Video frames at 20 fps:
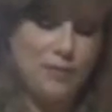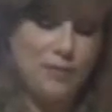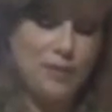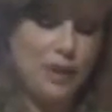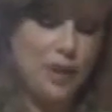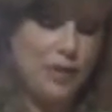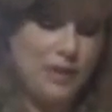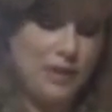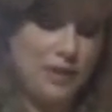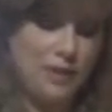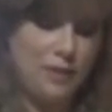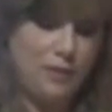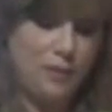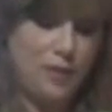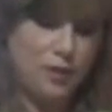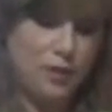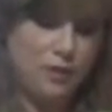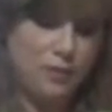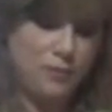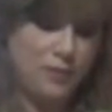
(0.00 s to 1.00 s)
sauteing the
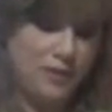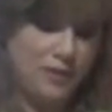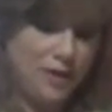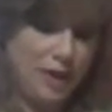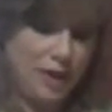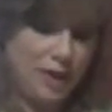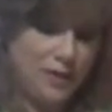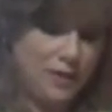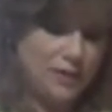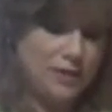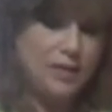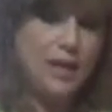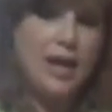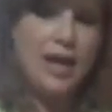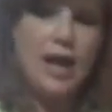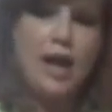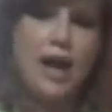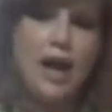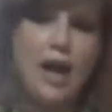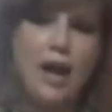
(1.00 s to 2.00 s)
mushrooms and the onions,
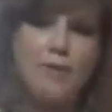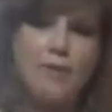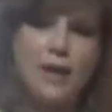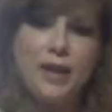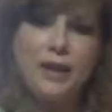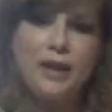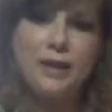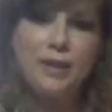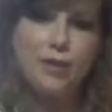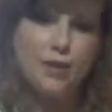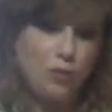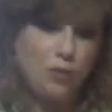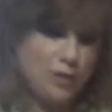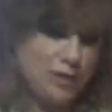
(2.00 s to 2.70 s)
I make little